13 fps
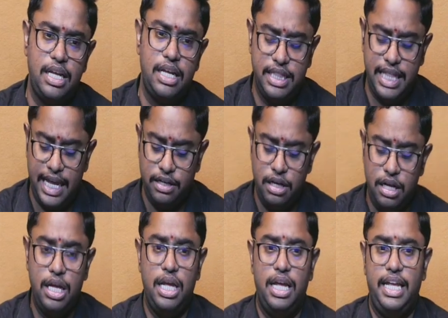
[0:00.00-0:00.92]
Then
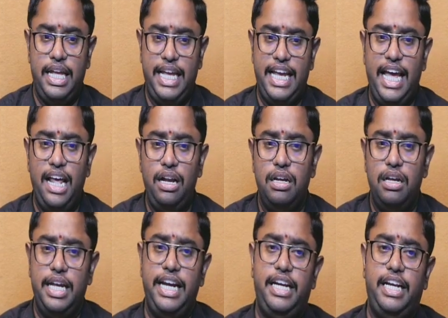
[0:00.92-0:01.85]
here
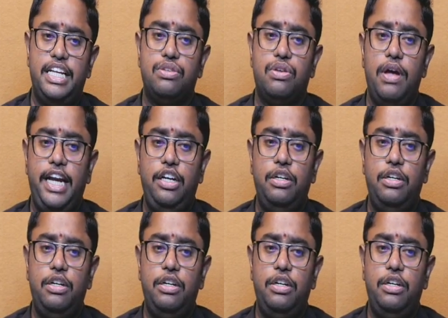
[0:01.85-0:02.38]
it is going